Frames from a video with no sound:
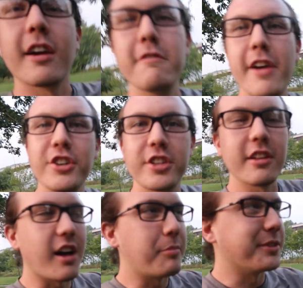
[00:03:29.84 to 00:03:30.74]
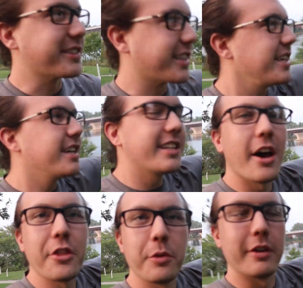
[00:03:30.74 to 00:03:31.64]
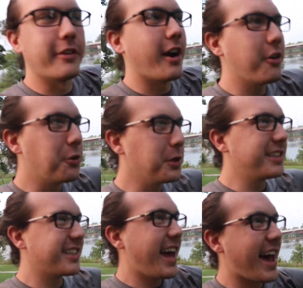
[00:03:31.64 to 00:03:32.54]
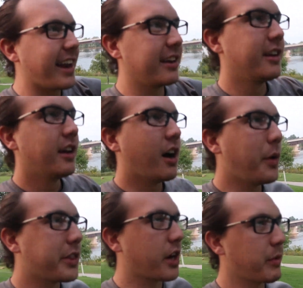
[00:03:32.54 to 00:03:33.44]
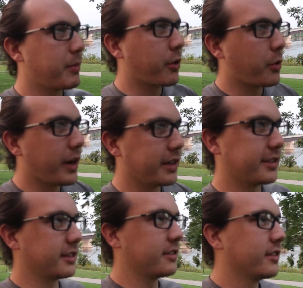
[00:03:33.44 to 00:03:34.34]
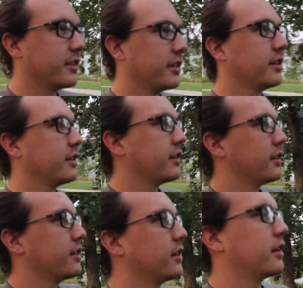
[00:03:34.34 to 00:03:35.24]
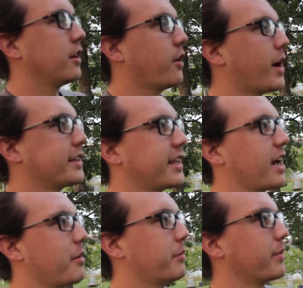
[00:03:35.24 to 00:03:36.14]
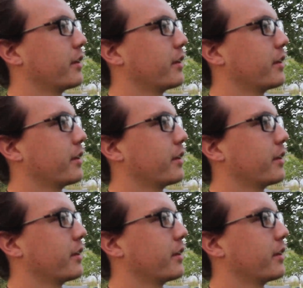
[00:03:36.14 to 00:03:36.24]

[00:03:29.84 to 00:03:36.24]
Conventional couples. skiing down the river. How cool is that? Oh wait, they're coming both ways. Oh hot damn.